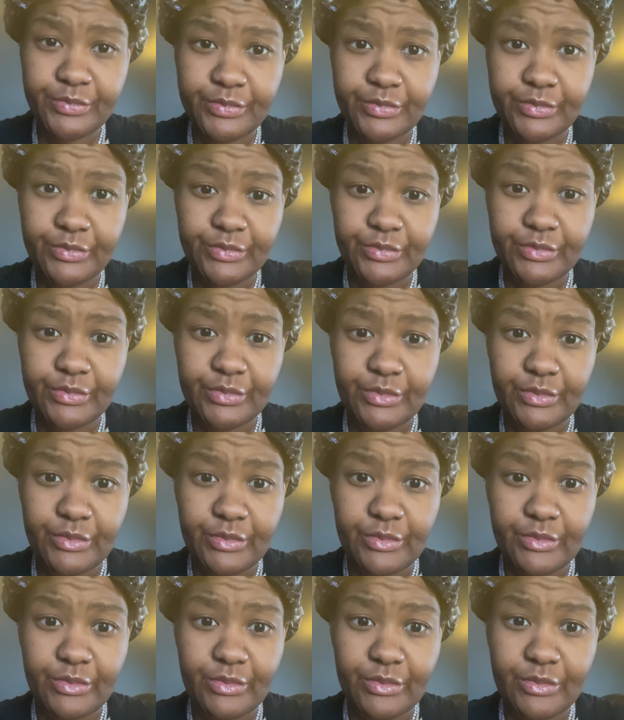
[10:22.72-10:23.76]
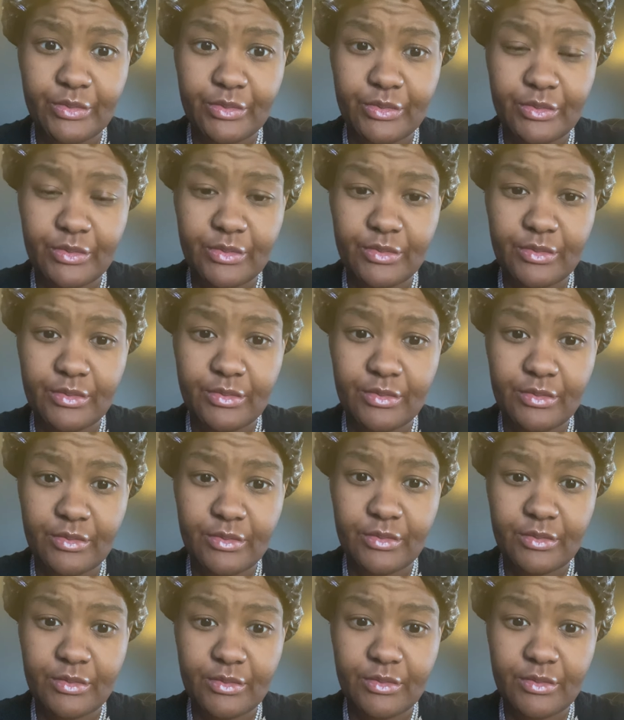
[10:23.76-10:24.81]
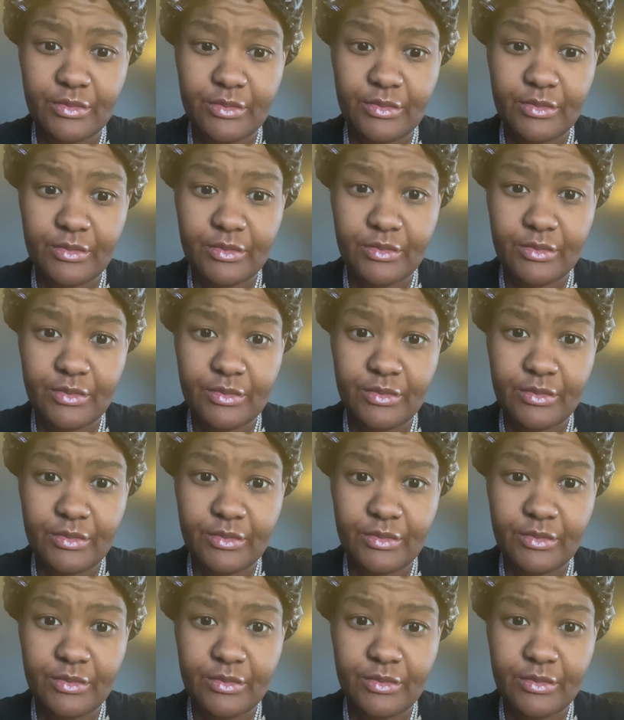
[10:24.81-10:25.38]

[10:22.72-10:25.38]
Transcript: No one is speaking in this clip.